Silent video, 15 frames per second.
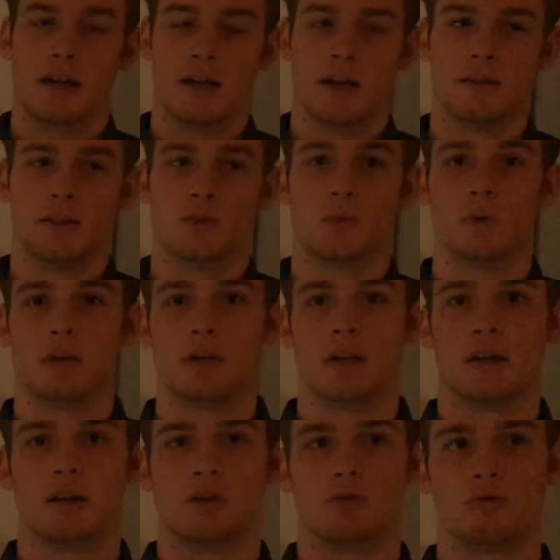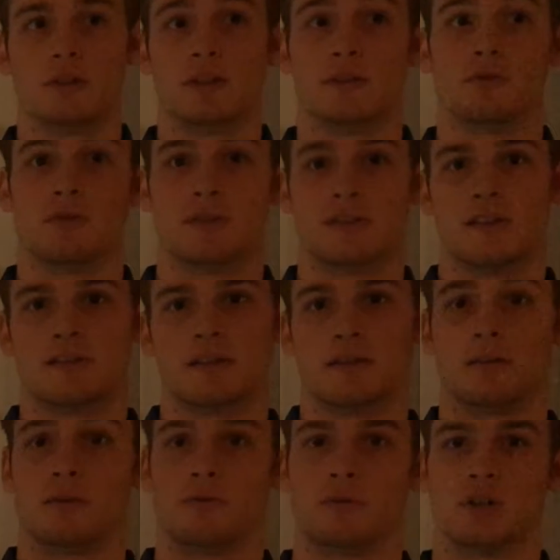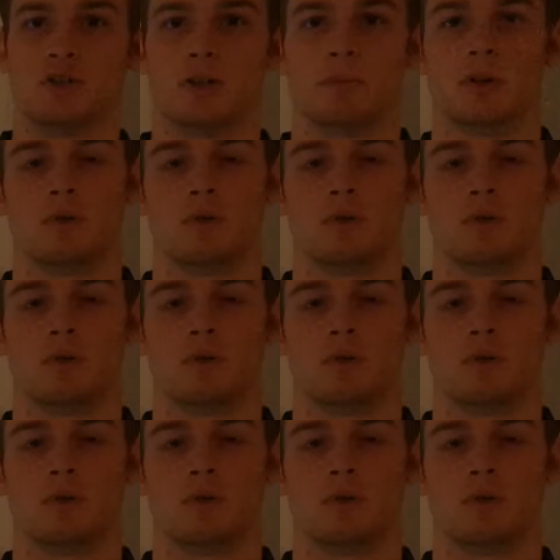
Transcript: and this would increase the resistance and friction